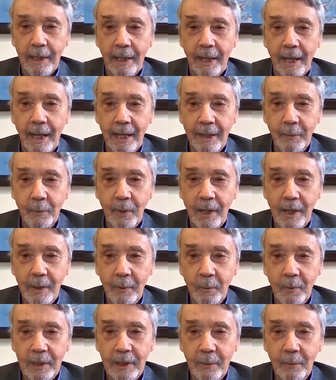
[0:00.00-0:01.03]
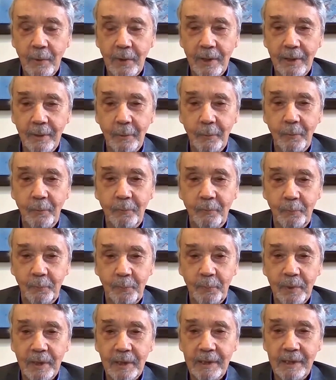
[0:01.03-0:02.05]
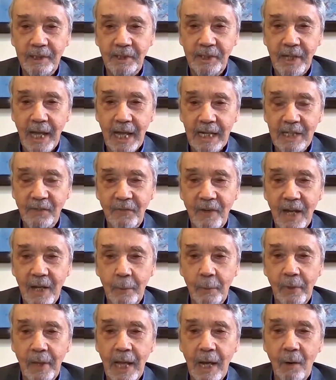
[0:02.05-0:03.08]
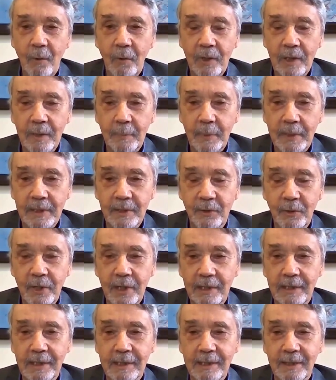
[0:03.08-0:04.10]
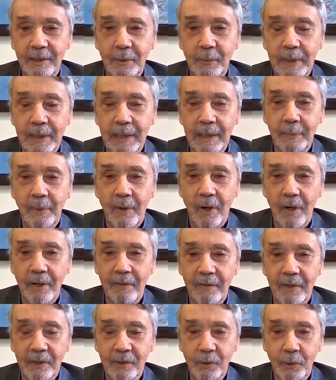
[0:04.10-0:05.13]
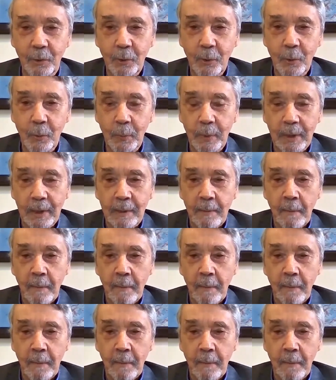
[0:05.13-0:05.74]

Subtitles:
And we were pretty dissatisfied with how we had been tricked into being part of this group.